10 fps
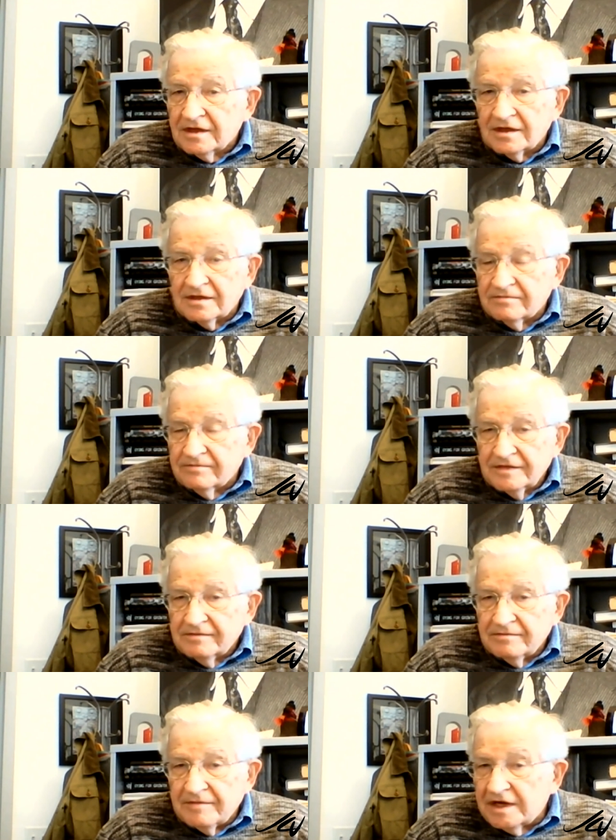Uh,
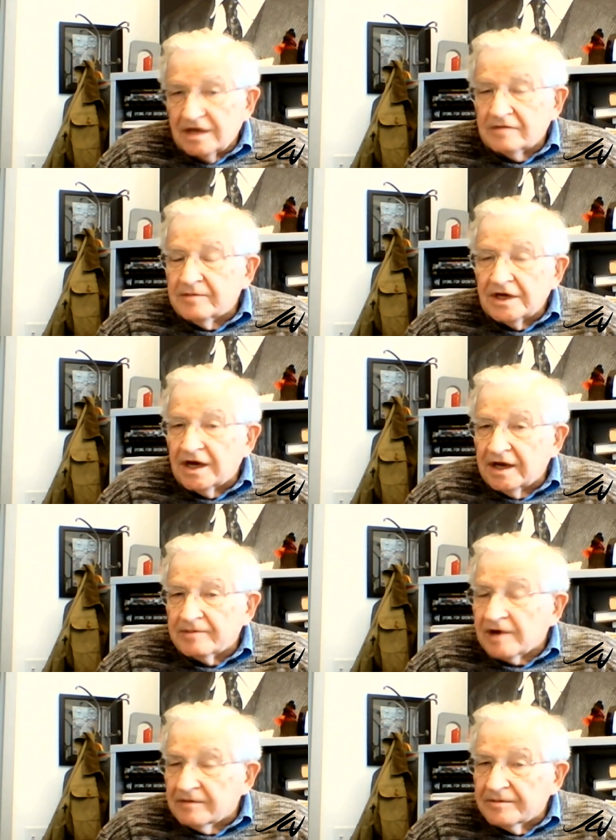may not be a high
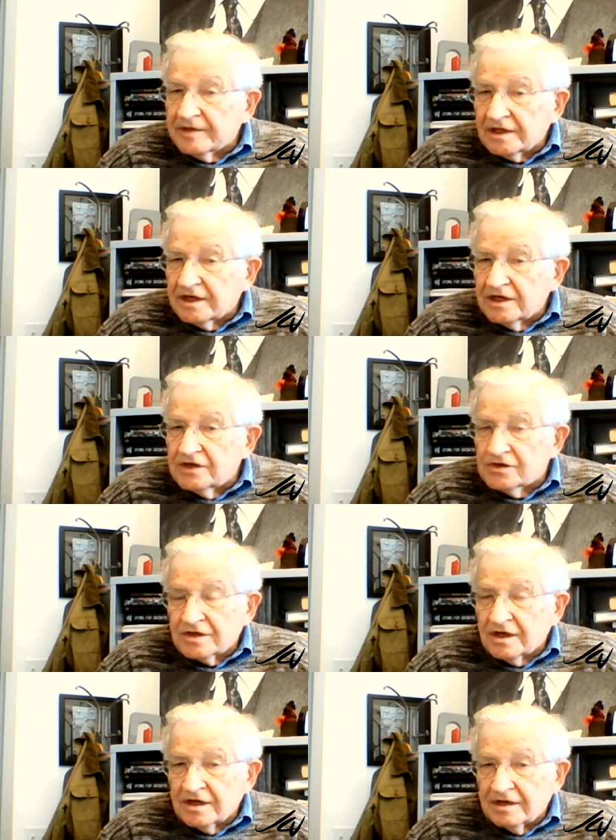probability
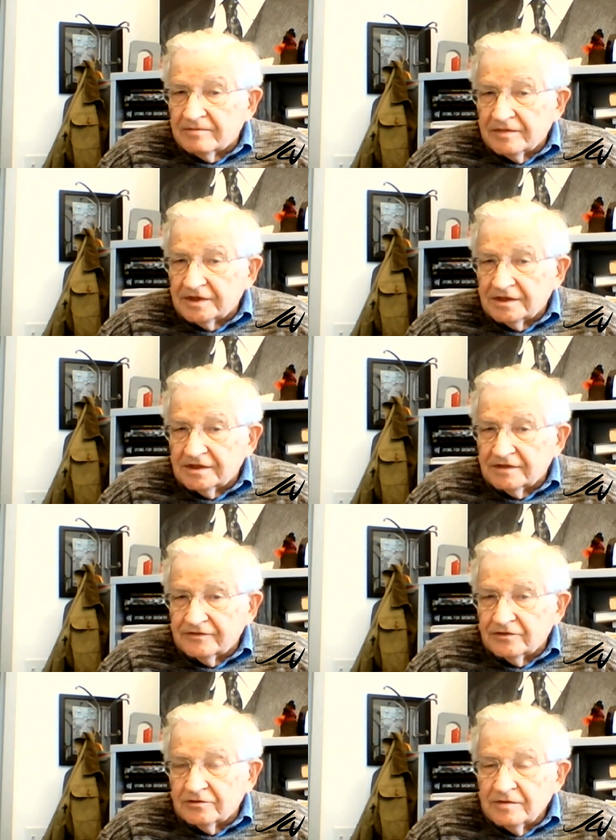each time, but if
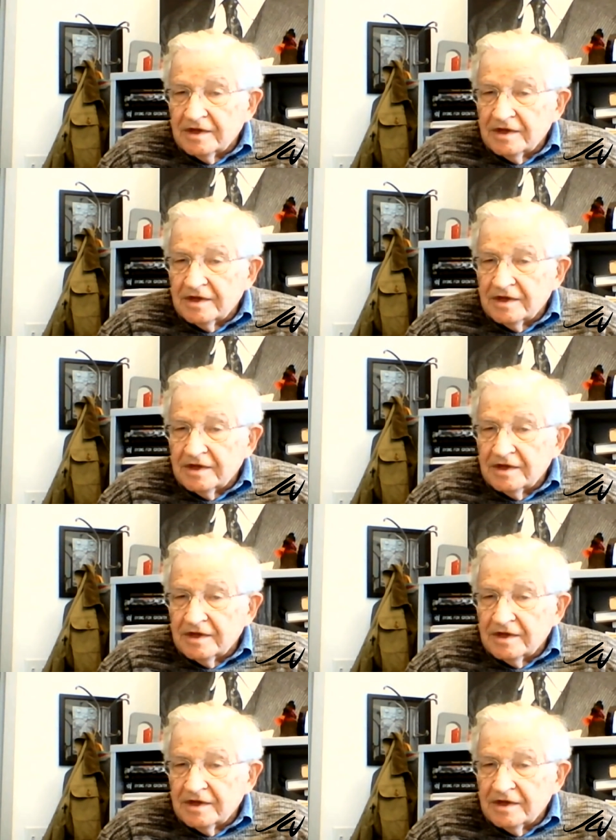you